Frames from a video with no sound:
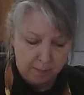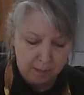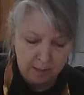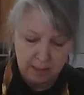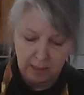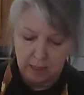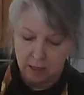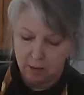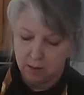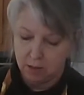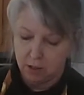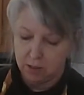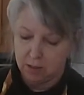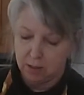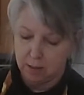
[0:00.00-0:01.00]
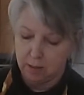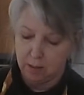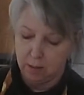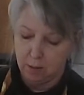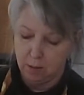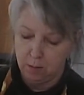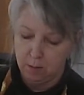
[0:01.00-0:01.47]
missing here is just
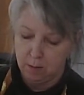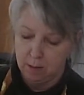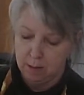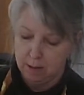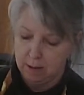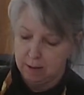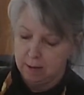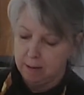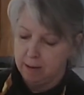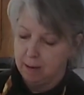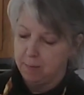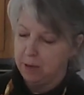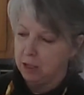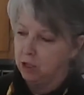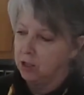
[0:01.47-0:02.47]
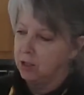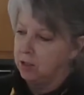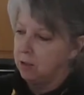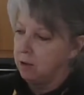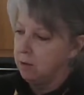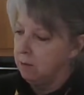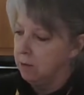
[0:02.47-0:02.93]
a pinch of
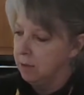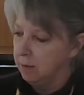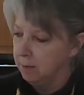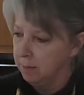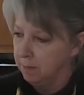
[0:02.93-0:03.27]
salt.